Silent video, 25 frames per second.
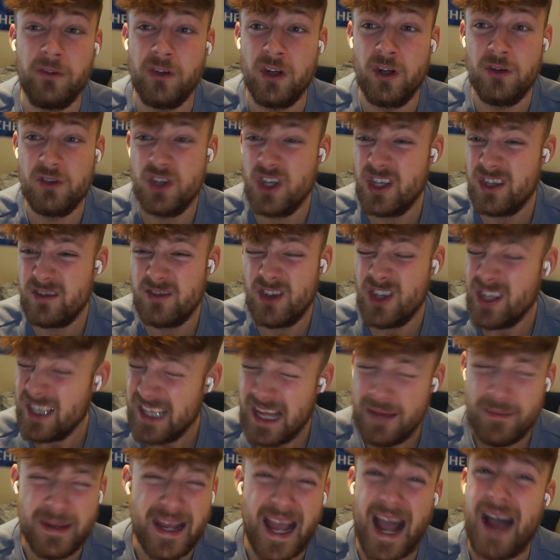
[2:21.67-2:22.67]
So just
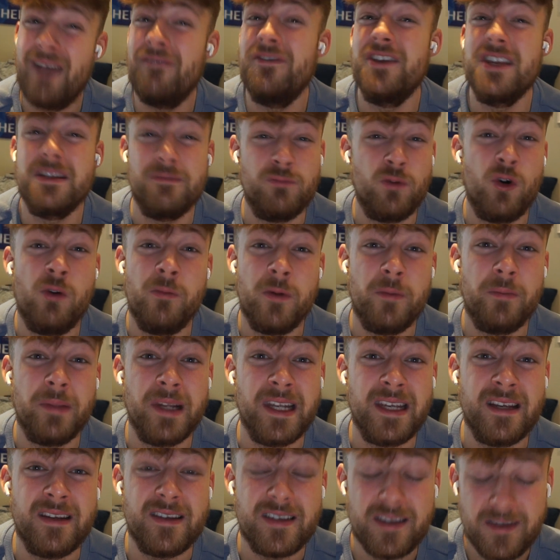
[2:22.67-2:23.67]
let me have this moment,
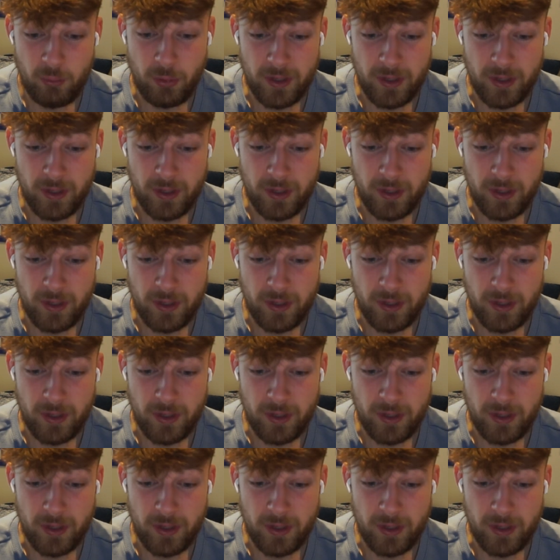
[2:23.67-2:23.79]
please.